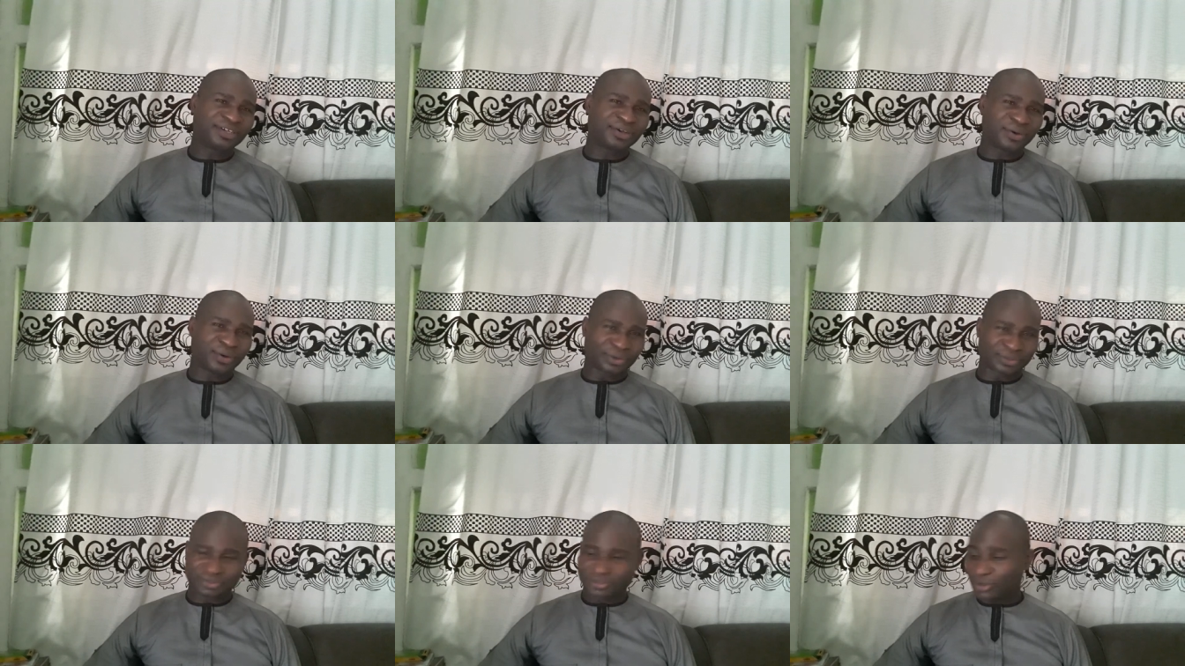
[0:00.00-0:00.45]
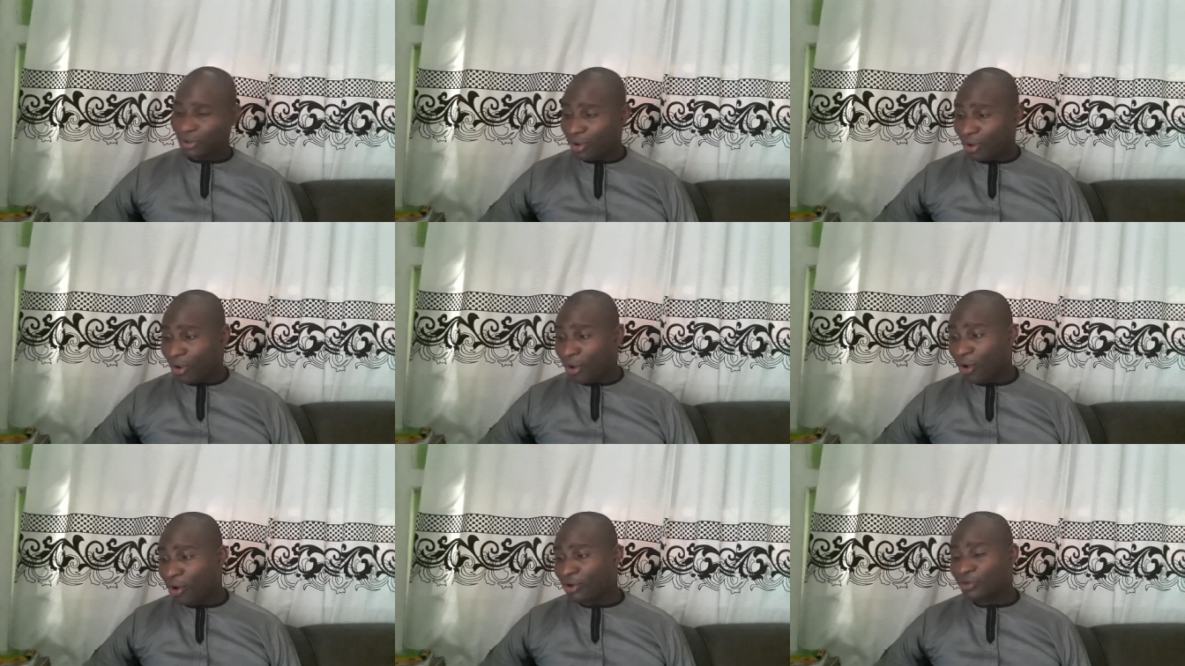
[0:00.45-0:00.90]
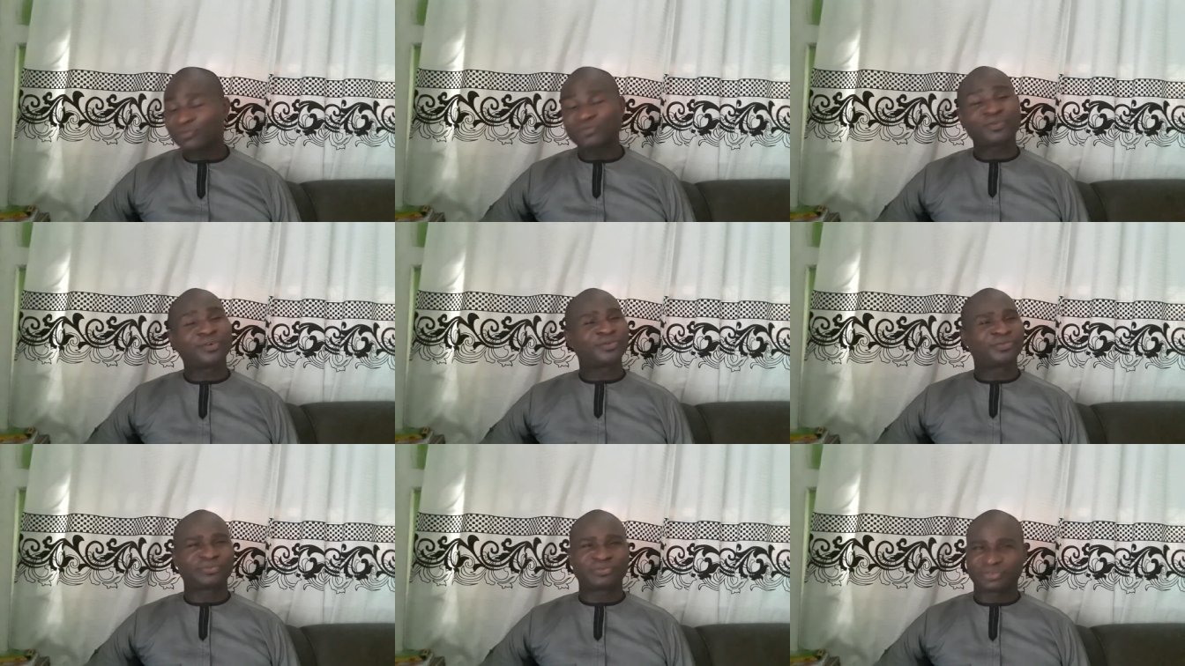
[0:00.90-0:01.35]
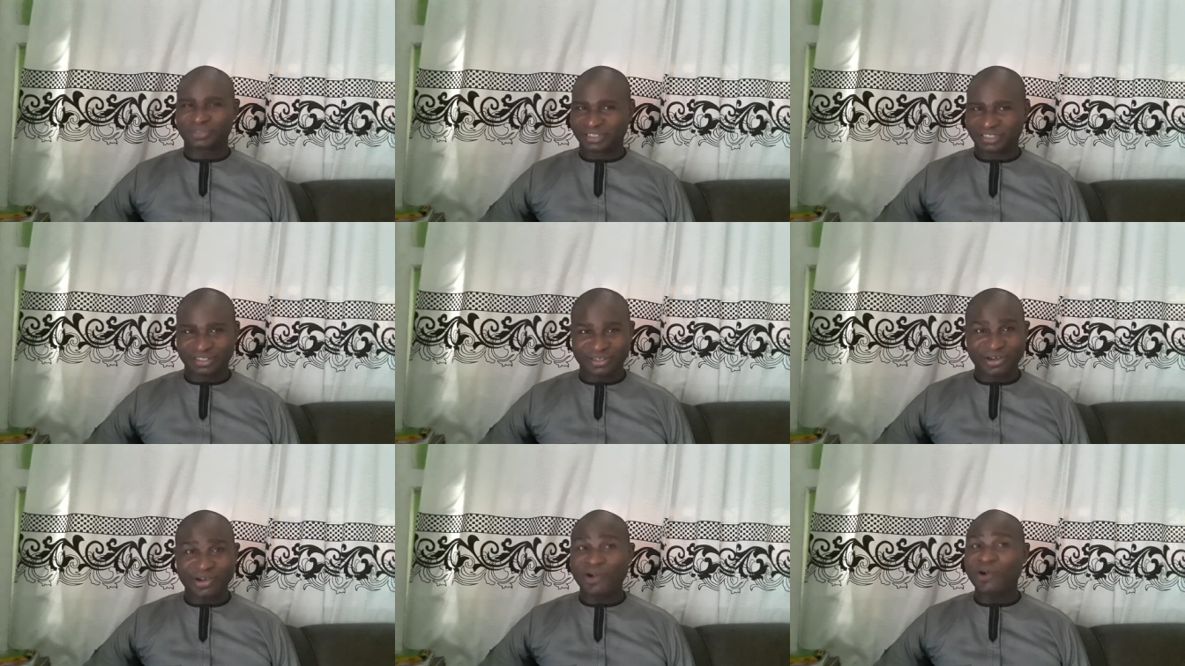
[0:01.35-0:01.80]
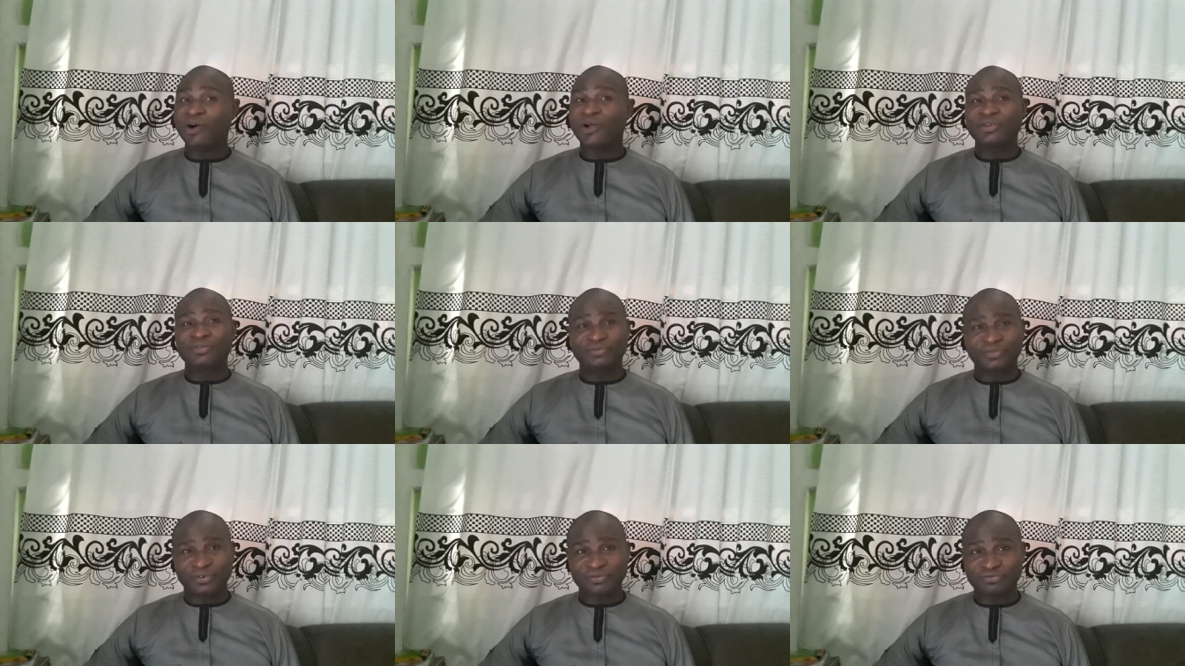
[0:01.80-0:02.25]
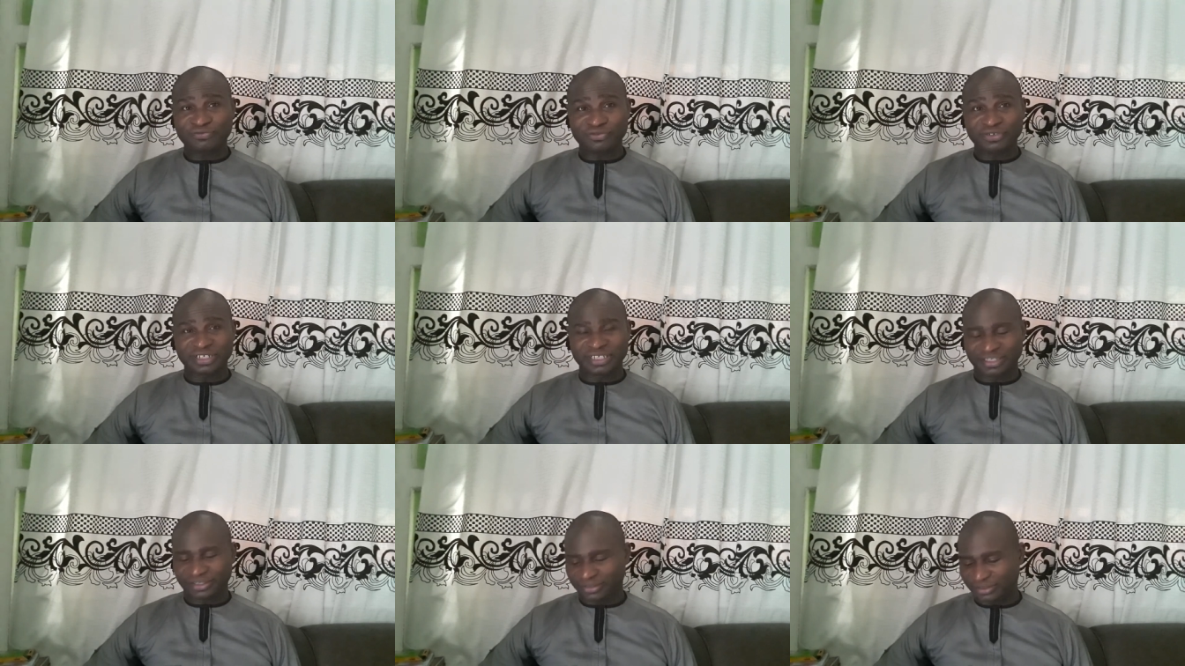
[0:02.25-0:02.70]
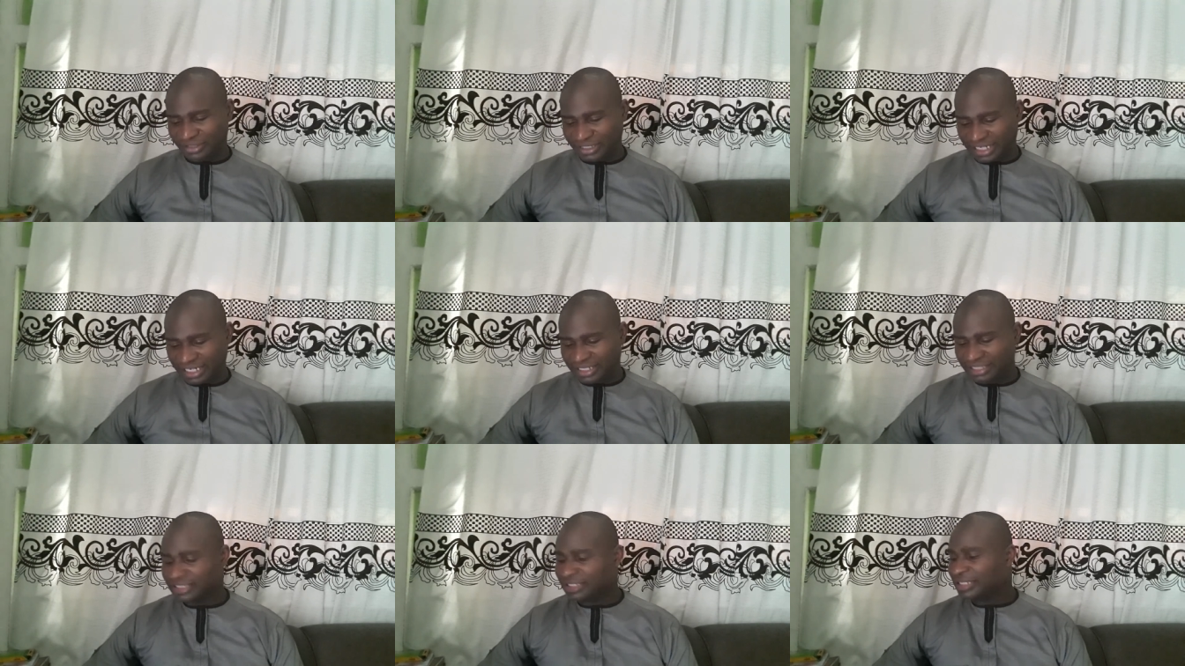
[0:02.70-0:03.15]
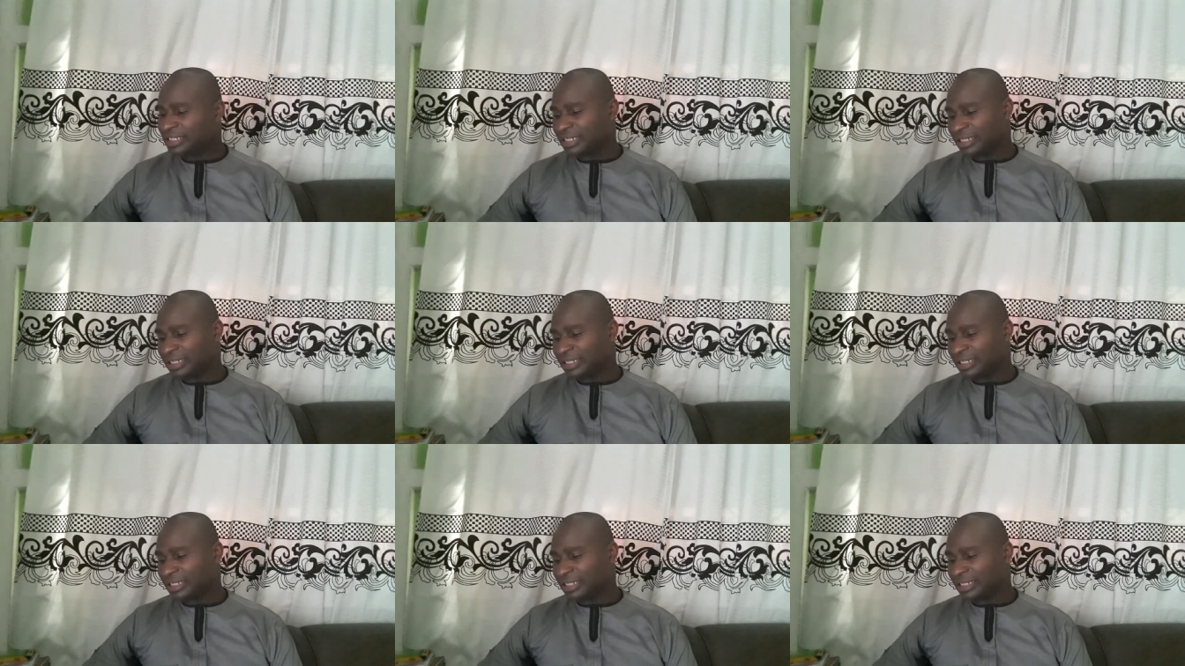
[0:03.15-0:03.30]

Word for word: course. All for free. All for free. Okay.